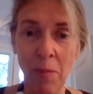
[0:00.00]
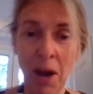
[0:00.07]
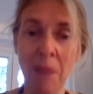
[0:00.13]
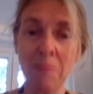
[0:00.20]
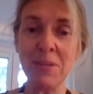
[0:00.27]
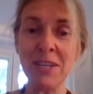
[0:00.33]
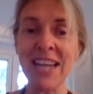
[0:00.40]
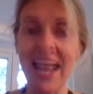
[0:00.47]

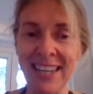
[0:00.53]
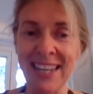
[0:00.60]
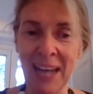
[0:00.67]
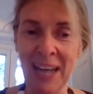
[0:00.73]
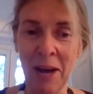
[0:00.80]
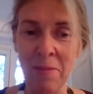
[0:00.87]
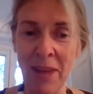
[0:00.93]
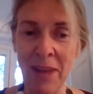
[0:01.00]
I'm
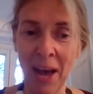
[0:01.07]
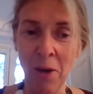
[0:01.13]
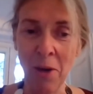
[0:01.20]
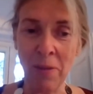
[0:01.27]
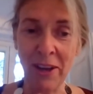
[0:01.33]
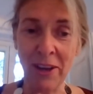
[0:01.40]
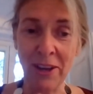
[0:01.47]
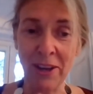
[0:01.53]
standing up now
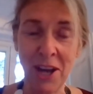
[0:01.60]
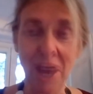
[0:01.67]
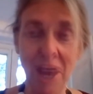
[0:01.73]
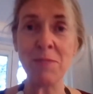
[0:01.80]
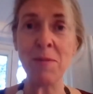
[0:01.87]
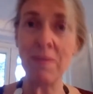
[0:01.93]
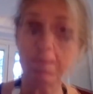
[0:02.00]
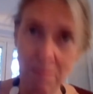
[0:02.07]
because I've
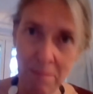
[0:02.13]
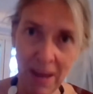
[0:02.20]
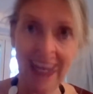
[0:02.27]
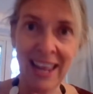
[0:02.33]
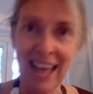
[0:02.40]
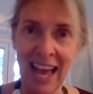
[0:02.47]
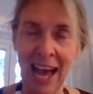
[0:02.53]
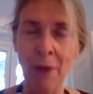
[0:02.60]
spent
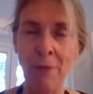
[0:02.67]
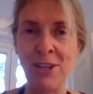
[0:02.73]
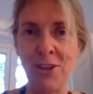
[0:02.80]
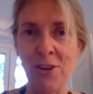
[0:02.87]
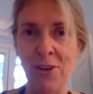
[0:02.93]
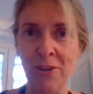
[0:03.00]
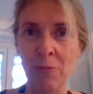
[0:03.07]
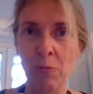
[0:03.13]
many
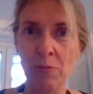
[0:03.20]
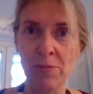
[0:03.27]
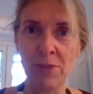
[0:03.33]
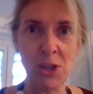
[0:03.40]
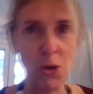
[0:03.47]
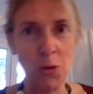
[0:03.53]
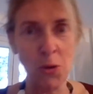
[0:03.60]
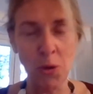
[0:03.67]
hours on
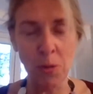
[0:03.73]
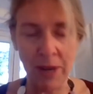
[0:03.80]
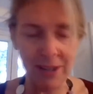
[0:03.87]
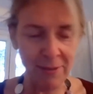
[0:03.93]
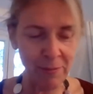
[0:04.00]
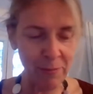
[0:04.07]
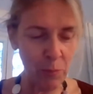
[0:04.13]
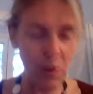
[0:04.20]
Zoom
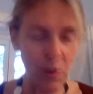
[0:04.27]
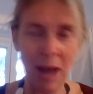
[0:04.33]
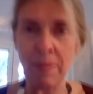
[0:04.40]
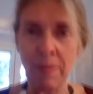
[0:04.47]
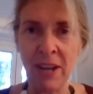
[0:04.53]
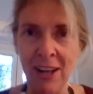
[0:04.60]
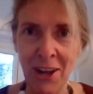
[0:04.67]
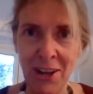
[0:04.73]
and
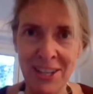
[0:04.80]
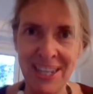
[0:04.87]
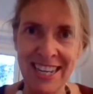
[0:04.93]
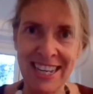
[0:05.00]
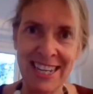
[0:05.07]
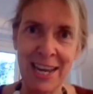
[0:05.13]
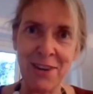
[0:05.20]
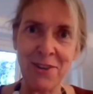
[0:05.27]
webinars,
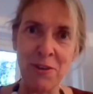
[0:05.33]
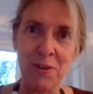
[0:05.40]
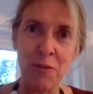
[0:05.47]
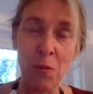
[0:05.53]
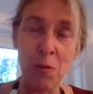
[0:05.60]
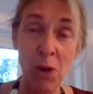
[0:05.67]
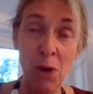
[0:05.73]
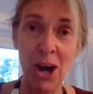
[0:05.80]
etc.
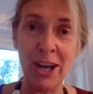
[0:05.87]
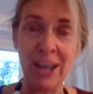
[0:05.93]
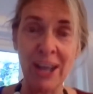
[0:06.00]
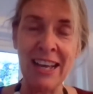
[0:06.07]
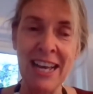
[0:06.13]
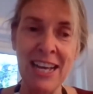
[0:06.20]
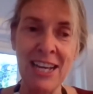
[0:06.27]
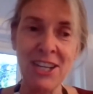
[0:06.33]
for work.